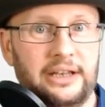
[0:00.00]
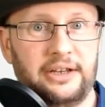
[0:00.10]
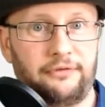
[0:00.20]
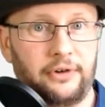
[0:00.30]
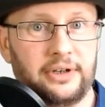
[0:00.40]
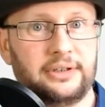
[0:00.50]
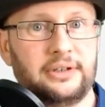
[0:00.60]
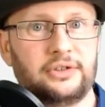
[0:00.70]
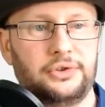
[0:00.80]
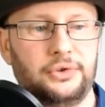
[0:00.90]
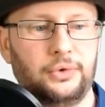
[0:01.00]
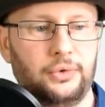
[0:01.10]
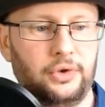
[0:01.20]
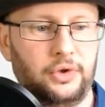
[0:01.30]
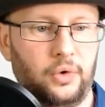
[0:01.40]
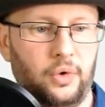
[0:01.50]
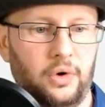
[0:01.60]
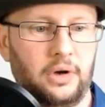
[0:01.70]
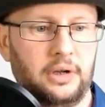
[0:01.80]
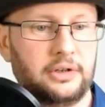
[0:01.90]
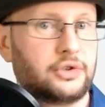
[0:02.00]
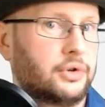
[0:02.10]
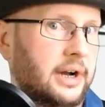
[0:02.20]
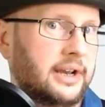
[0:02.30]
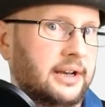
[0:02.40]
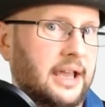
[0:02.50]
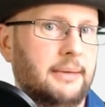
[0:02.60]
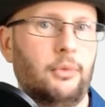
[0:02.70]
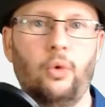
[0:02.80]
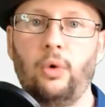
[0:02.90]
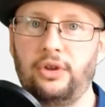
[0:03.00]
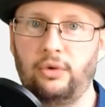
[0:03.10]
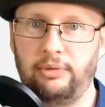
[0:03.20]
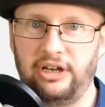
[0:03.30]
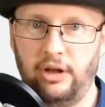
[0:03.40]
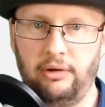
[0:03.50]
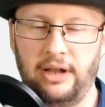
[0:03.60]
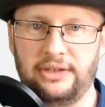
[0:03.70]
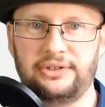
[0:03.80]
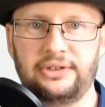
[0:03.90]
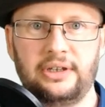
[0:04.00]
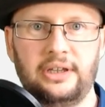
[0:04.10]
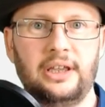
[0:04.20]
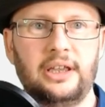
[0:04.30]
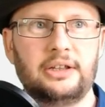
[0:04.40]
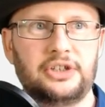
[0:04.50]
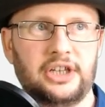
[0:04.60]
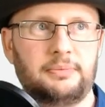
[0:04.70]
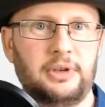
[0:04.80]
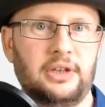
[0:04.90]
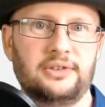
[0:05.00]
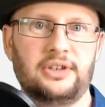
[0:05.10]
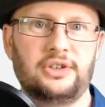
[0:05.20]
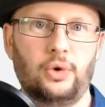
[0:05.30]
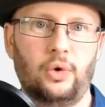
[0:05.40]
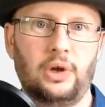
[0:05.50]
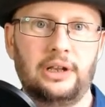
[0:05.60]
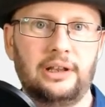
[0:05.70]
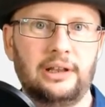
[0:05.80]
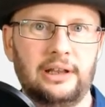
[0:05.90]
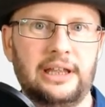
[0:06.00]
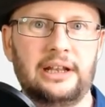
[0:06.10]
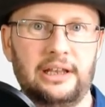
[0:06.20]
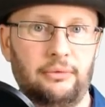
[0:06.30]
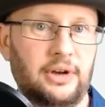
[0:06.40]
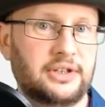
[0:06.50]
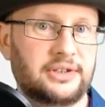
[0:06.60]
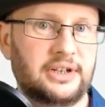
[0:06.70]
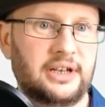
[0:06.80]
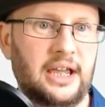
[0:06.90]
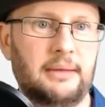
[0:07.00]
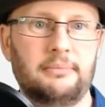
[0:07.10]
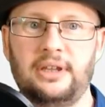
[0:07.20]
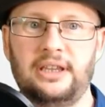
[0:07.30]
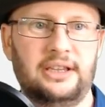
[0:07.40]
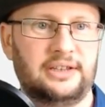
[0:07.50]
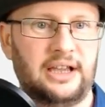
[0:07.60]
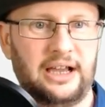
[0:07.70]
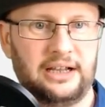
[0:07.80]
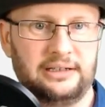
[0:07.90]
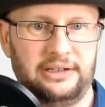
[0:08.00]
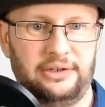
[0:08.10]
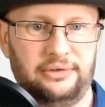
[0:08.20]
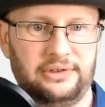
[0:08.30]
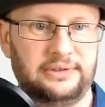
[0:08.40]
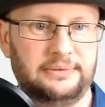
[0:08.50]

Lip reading: different to your trading name or what you'll be known as just because it's your legally registered name is utterly useless.